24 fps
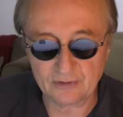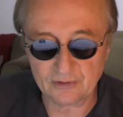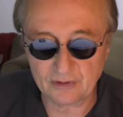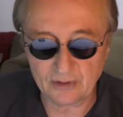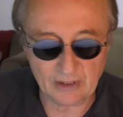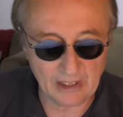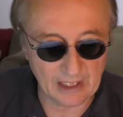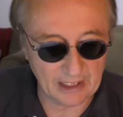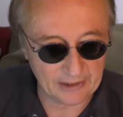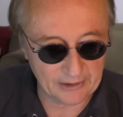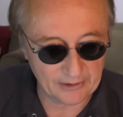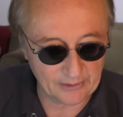There's no
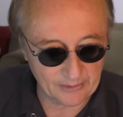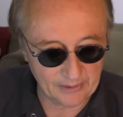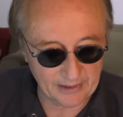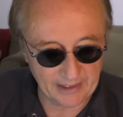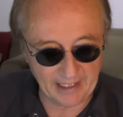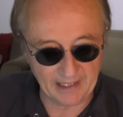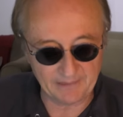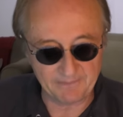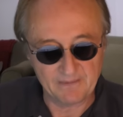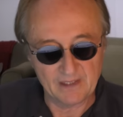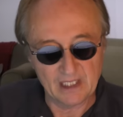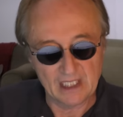arguing
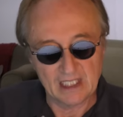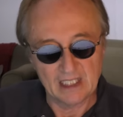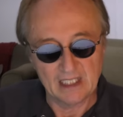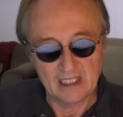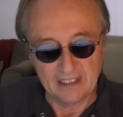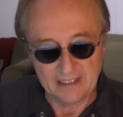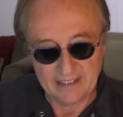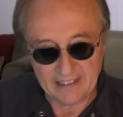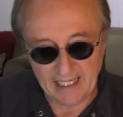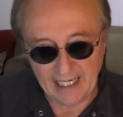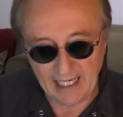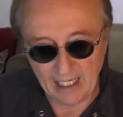that.
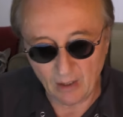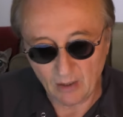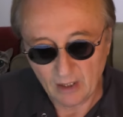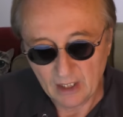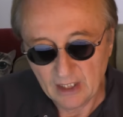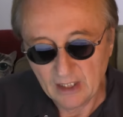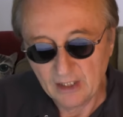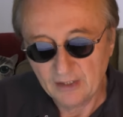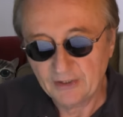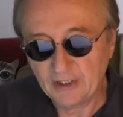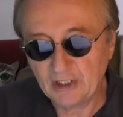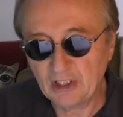Now,
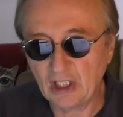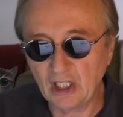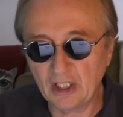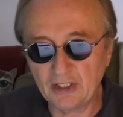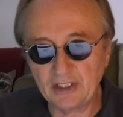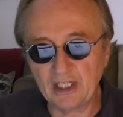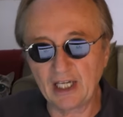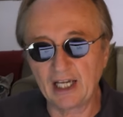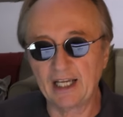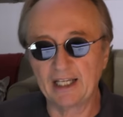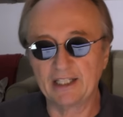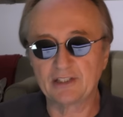the
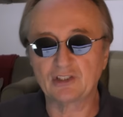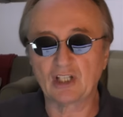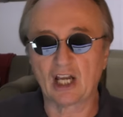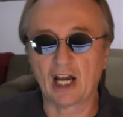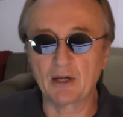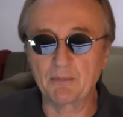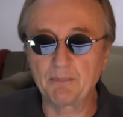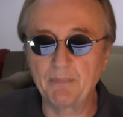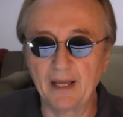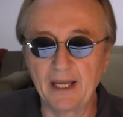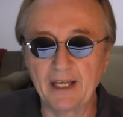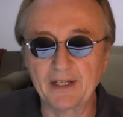Hyundais
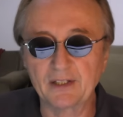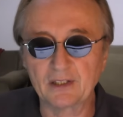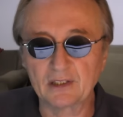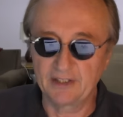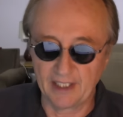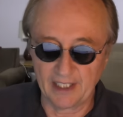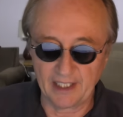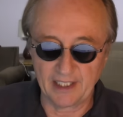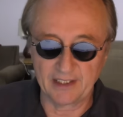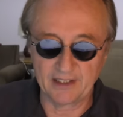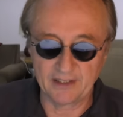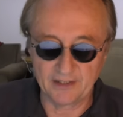are better
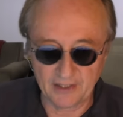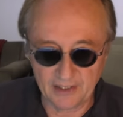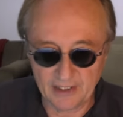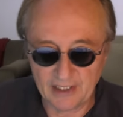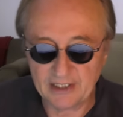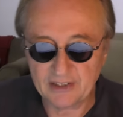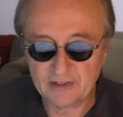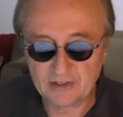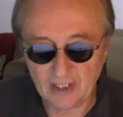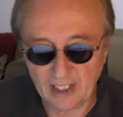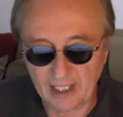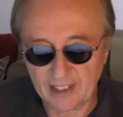than the
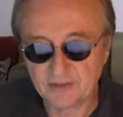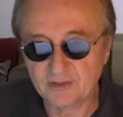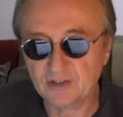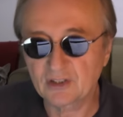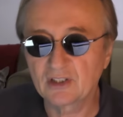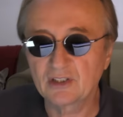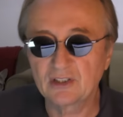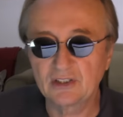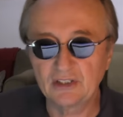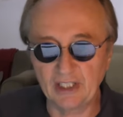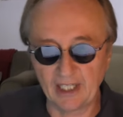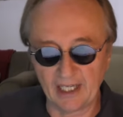Nissans.
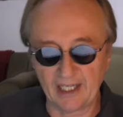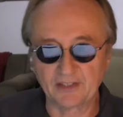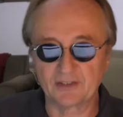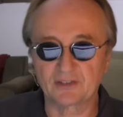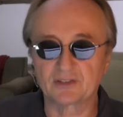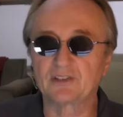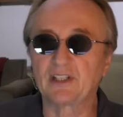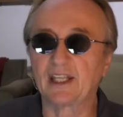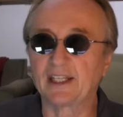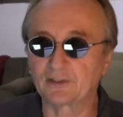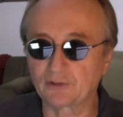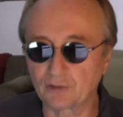
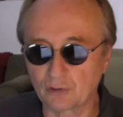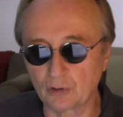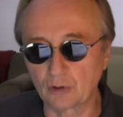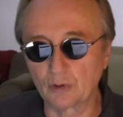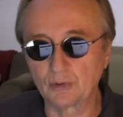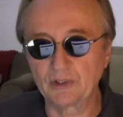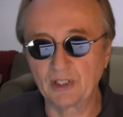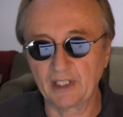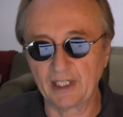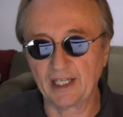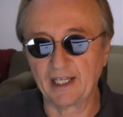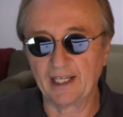Yes, that's true
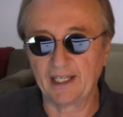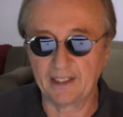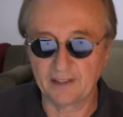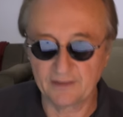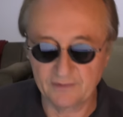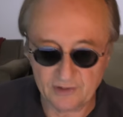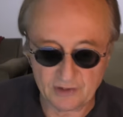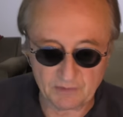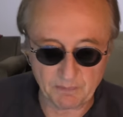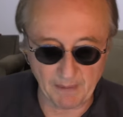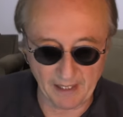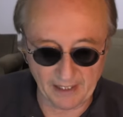today,
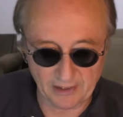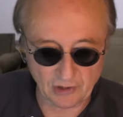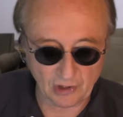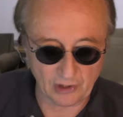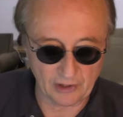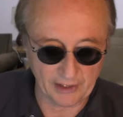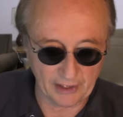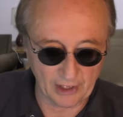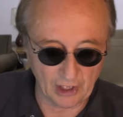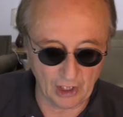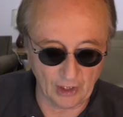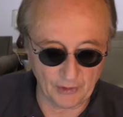
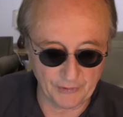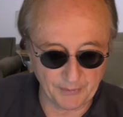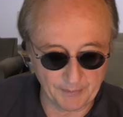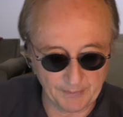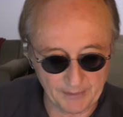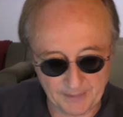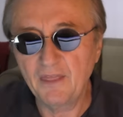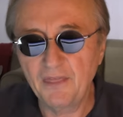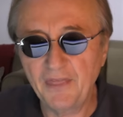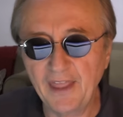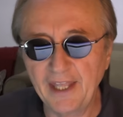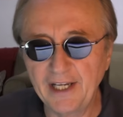especially in
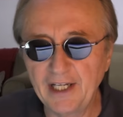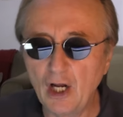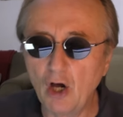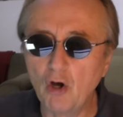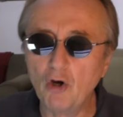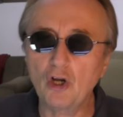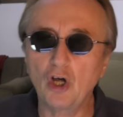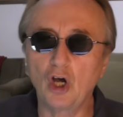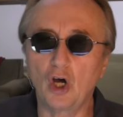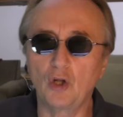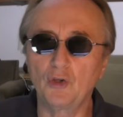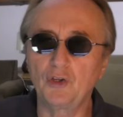Altima. They
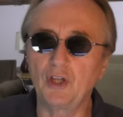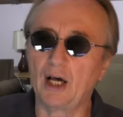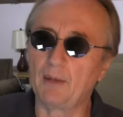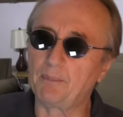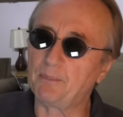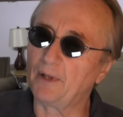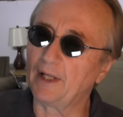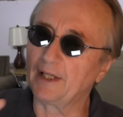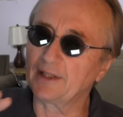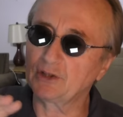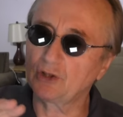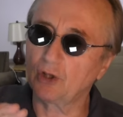don't hold
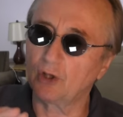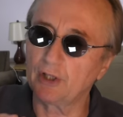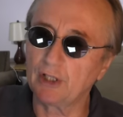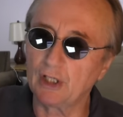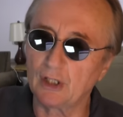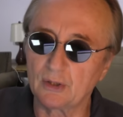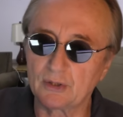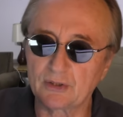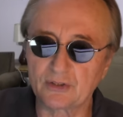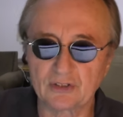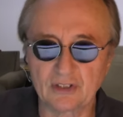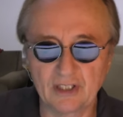up like
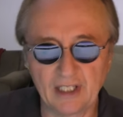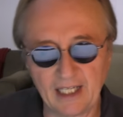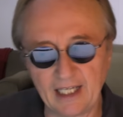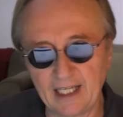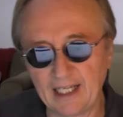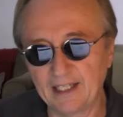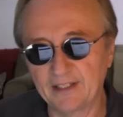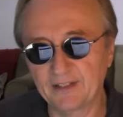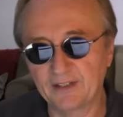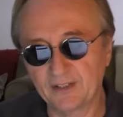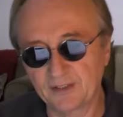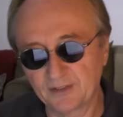Toyotas and
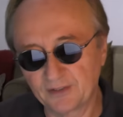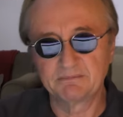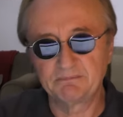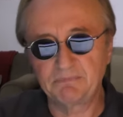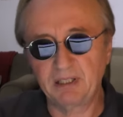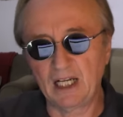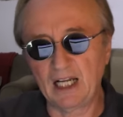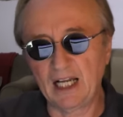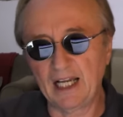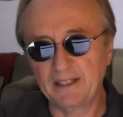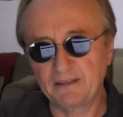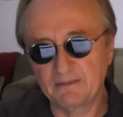Hondas.
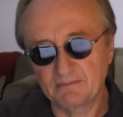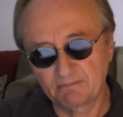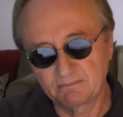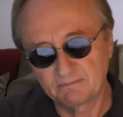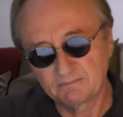But,